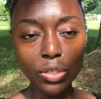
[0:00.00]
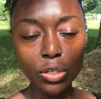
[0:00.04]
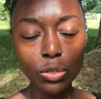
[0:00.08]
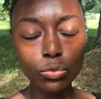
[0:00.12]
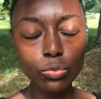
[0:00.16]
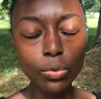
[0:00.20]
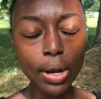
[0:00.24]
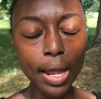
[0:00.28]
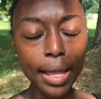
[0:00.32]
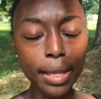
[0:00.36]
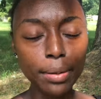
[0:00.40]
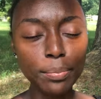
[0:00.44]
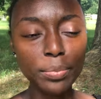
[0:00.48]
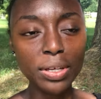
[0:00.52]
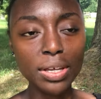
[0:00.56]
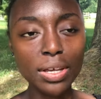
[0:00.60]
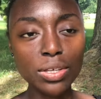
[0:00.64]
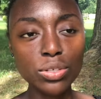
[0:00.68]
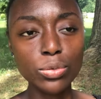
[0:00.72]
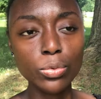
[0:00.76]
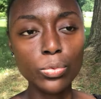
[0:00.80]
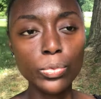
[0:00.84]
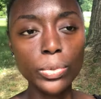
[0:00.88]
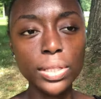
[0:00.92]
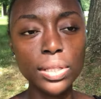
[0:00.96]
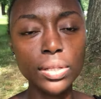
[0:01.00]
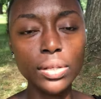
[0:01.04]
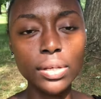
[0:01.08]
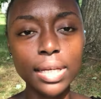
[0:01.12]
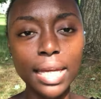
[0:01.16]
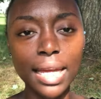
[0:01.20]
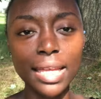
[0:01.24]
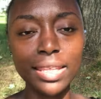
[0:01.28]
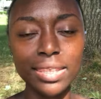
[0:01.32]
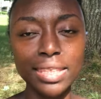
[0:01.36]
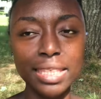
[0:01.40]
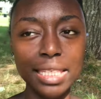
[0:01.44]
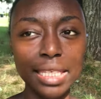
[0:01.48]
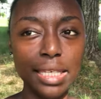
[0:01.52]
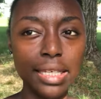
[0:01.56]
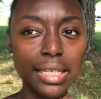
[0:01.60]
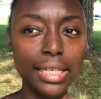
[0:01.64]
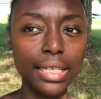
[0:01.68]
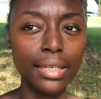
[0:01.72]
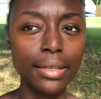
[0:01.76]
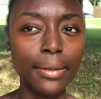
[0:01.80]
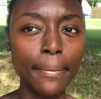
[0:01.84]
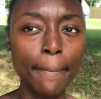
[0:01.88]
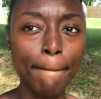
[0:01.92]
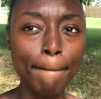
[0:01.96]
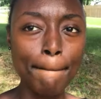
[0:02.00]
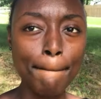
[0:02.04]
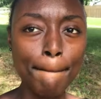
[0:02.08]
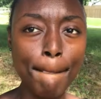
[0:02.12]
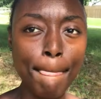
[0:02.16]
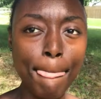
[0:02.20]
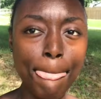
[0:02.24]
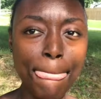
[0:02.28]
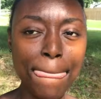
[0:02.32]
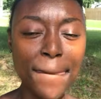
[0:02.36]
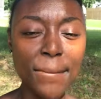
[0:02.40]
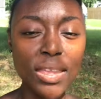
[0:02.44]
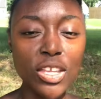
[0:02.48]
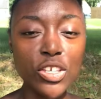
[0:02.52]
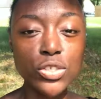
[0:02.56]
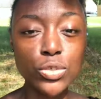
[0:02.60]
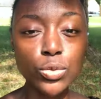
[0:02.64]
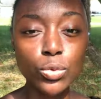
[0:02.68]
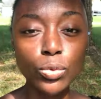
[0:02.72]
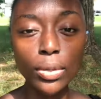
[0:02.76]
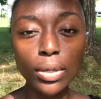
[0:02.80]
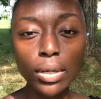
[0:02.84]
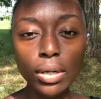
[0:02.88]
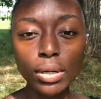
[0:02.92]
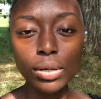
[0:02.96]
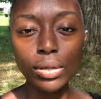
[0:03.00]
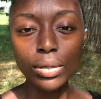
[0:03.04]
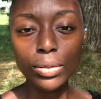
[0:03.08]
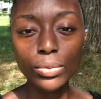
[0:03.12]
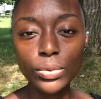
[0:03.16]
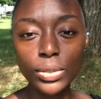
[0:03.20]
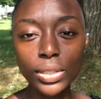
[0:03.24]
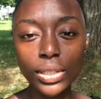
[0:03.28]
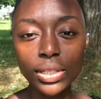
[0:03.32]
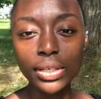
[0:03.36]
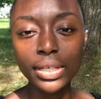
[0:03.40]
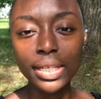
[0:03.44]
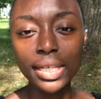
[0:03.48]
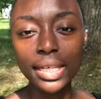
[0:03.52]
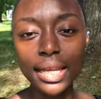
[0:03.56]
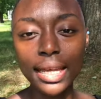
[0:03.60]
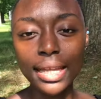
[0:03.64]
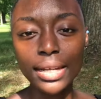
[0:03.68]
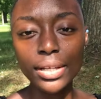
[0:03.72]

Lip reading: right? Because when we look at the squirrel, we're looking